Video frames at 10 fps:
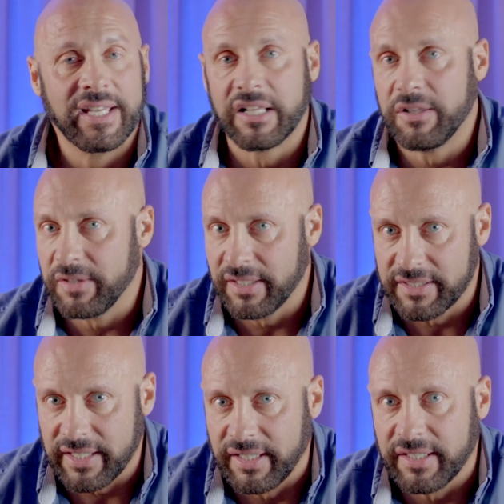including
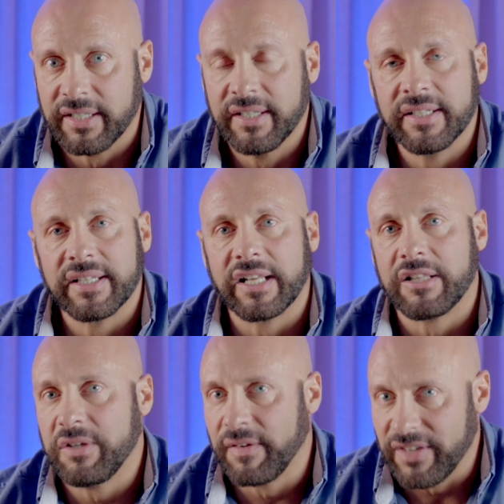zinc,
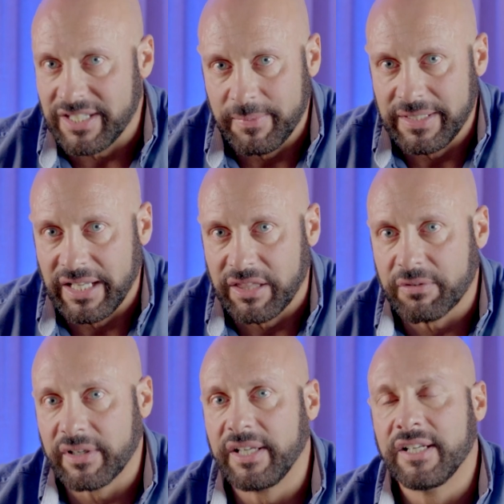including vitamin
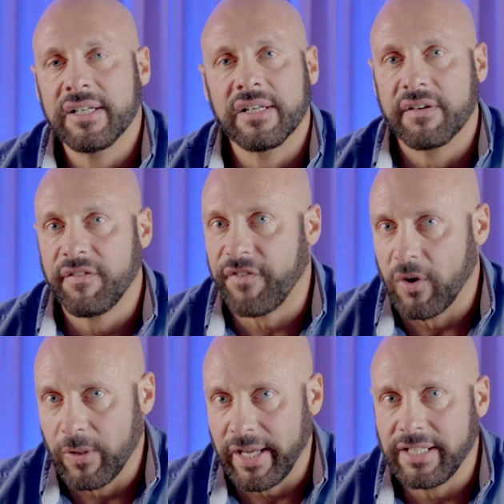D3,
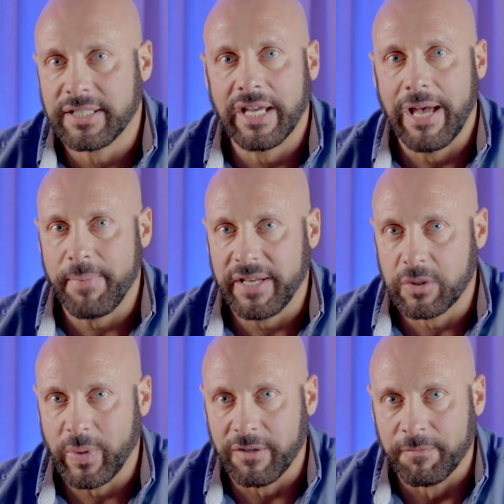folate, and
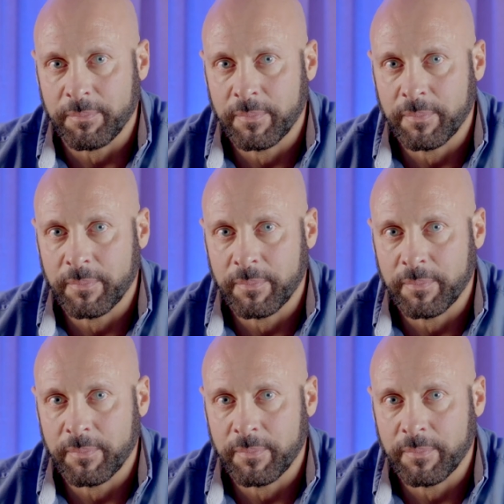B12.